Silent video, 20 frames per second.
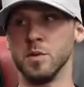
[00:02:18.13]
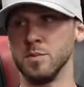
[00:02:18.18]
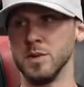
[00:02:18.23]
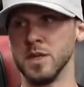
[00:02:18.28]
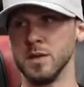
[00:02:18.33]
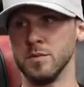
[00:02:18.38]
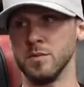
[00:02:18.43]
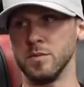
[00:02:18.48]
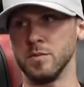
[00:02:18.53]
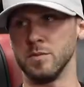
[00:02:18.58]
to
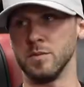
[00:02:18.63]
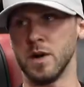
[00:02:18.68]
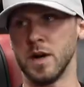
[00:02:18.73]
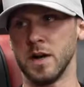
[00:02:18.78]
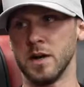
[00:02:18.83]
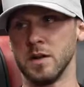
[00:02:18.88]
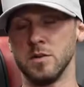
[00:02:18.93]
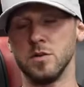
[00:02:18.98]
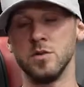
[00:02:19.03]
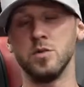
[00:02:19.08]
meet
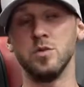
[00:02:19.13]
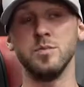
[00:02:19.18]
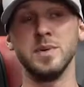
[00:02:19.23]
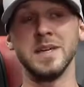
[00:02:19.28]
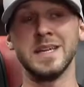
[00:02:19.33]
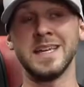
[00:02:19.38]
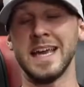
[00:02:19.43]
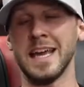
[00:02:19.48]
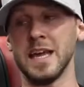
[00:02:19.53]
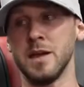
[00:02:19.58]
who
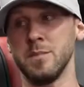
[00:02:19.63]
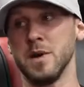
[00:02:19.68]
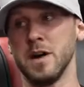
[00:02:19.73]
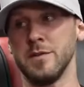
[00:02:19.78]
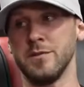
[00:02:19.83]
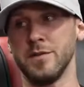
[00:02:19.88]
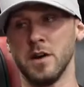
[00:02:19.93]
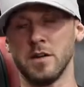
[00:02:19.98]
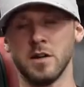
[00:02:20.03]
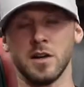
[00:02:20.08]
became
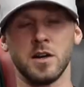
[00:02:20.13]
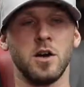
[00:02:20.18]
my father.